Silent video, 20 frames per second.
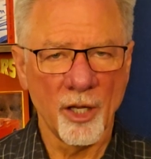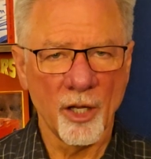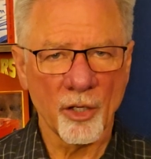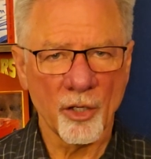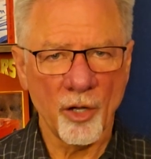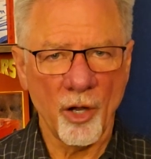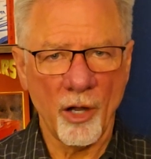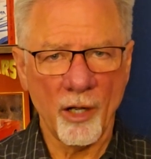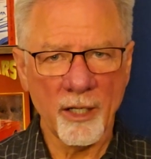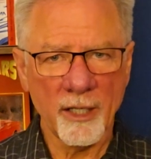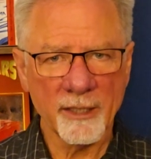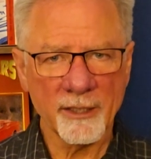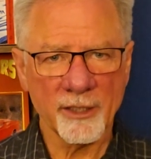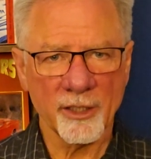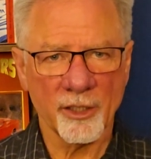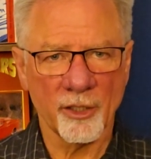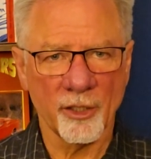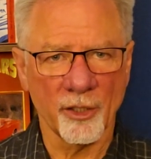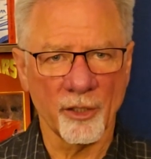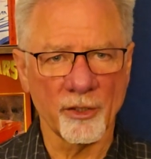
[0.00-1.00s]
Caucus
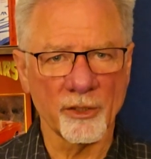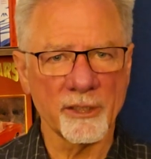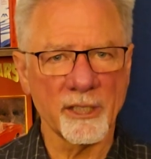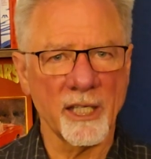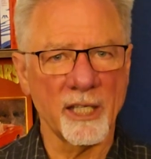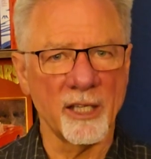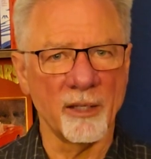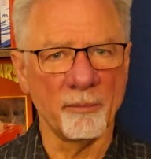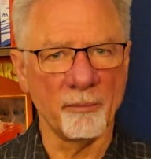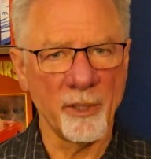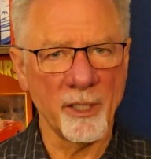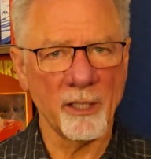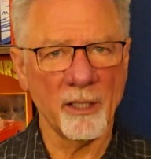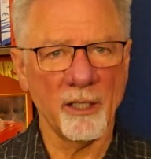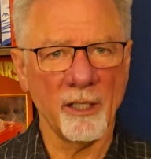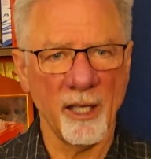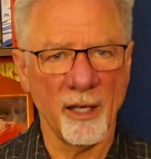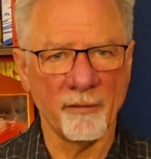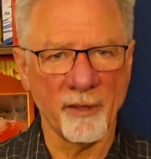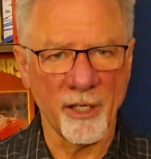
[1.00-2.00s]
occurs in the
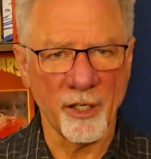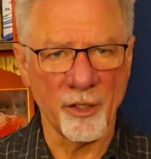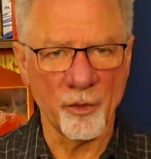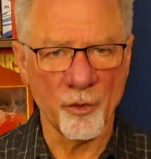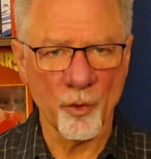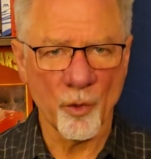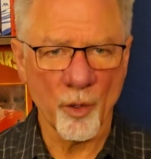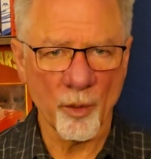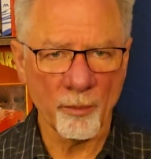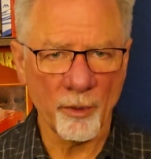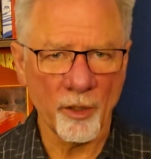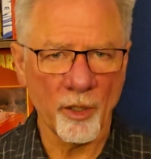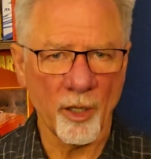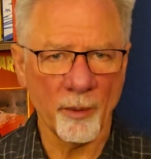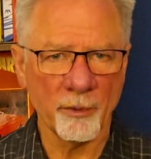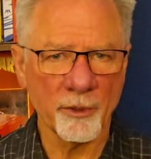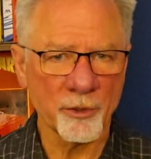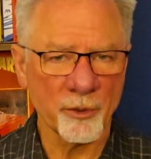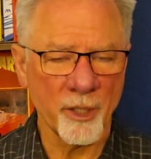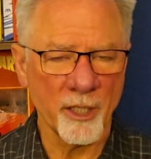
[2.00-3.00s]
middle of a normal
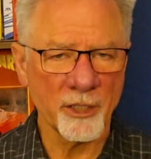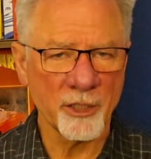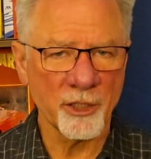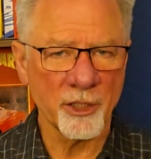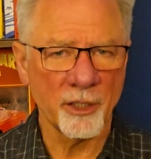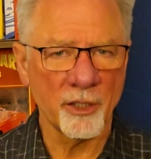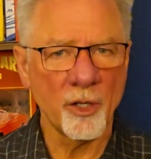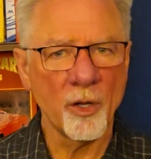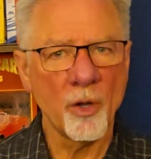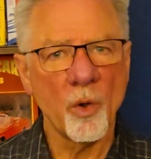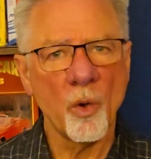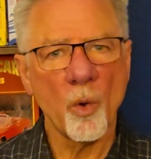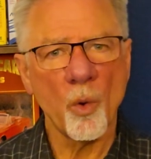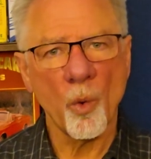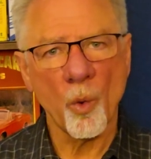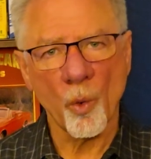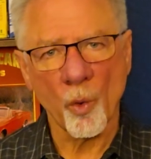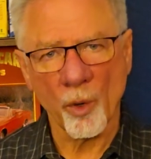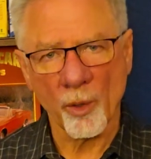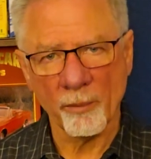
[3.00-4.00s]
arbitration
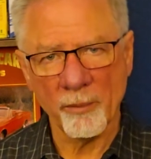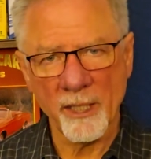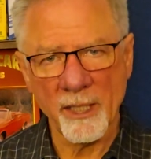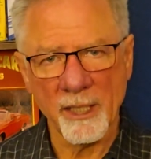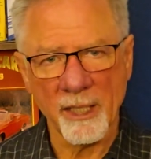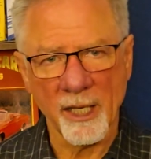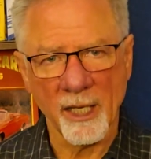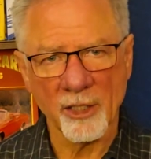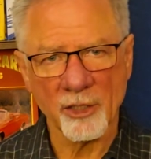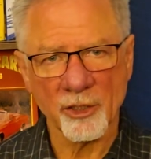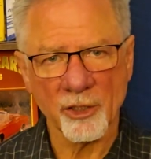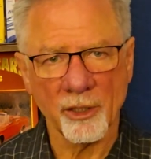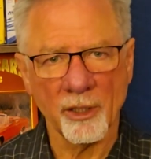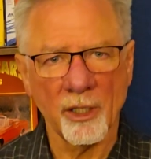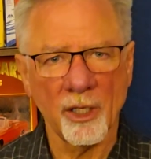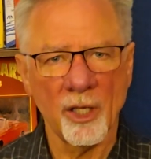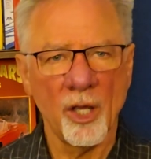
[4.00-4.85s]
or mediation,